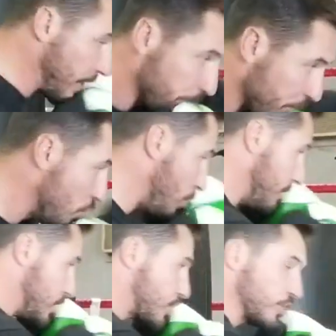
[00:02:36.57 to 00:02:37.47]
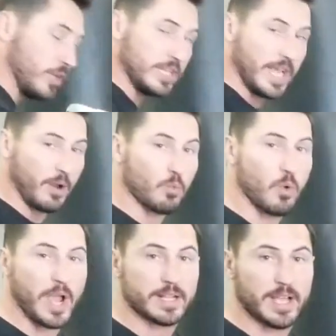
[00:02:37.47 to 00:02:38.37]
boom, and shooting that
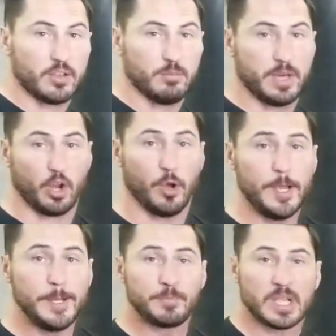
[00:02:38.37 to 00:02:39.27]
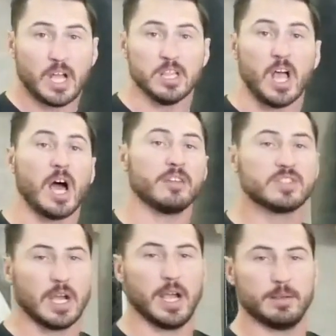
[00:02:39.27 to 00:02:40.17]
right down the middle. A lot of
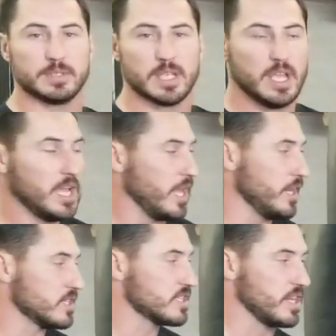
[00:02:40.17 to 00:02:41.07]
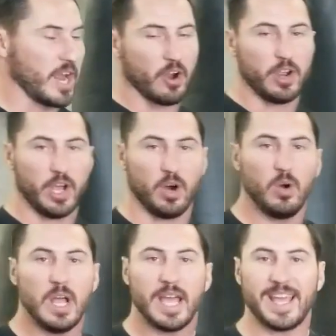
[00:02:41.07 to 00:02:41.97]
times in a scenario,
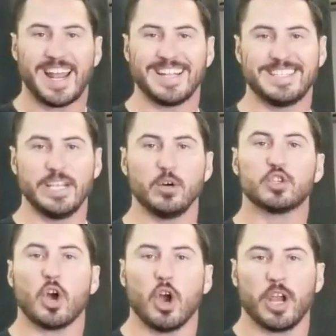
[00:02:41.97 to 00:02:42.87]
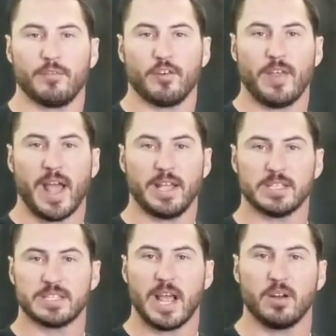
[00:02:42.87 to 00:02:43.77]
an ideal target for that
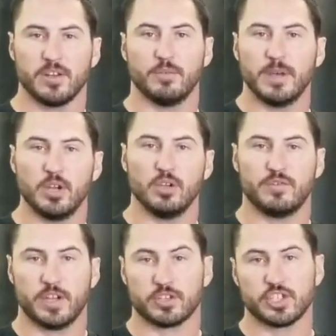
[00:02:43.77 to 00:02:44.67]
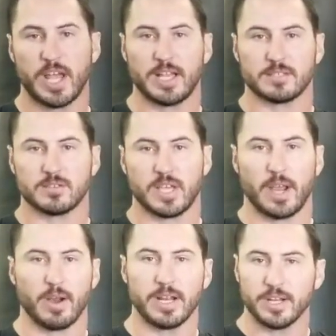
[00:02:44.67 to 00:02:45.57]
is down in the middle of their chest, okay,
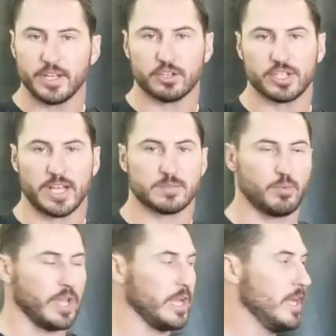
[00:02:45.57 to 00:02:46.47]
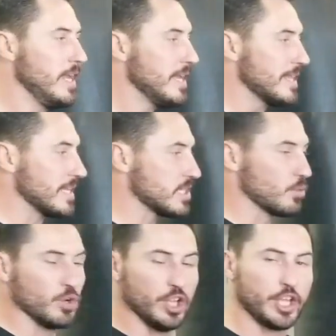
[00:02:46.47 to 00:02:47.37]
right into their chest plate. That's a
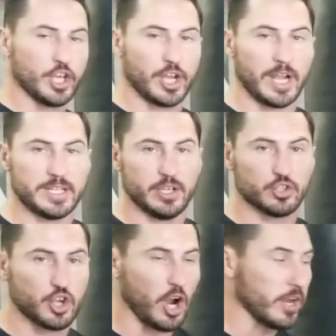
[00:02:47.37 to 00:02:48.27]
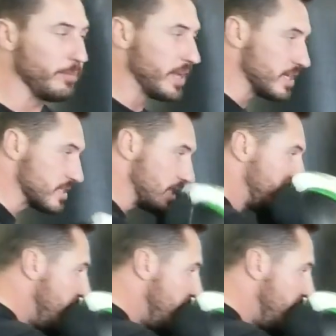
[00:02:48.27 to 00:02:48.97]
really good ideal target because of the